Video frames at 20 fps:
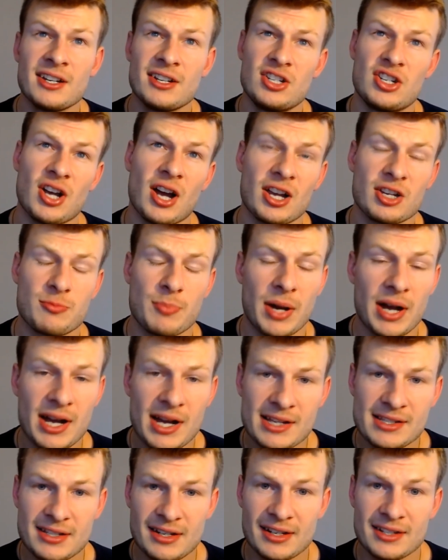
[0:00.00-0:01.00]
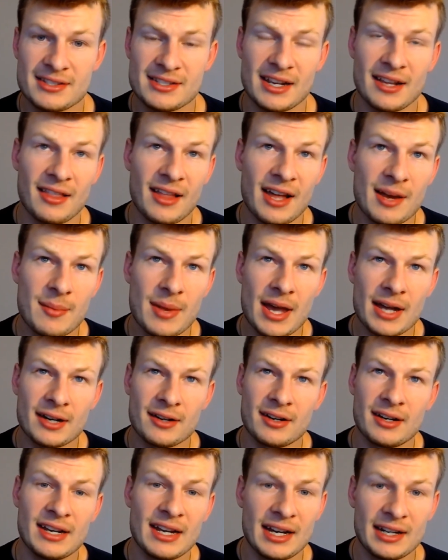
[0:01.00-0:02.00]
Josh Bynes at inside
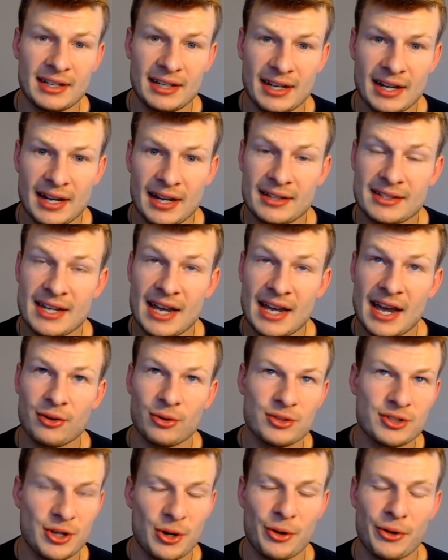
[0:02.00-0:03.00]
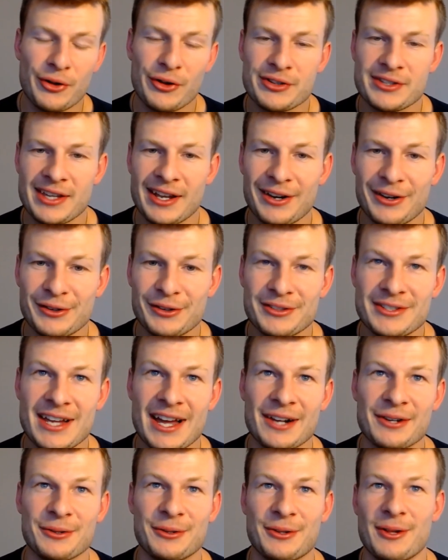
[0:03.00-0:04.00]
linebacker, a 99 tackle, so close to that 100
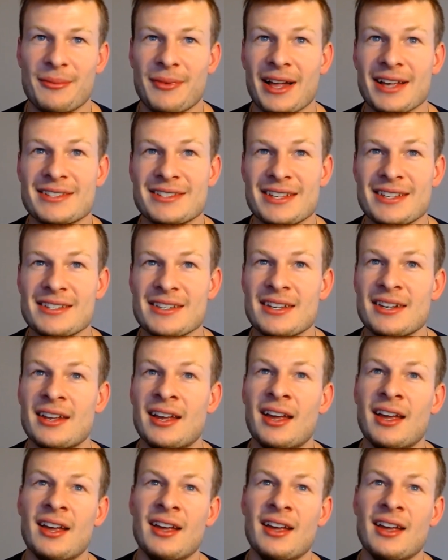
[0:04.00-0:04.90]
tackle club last season,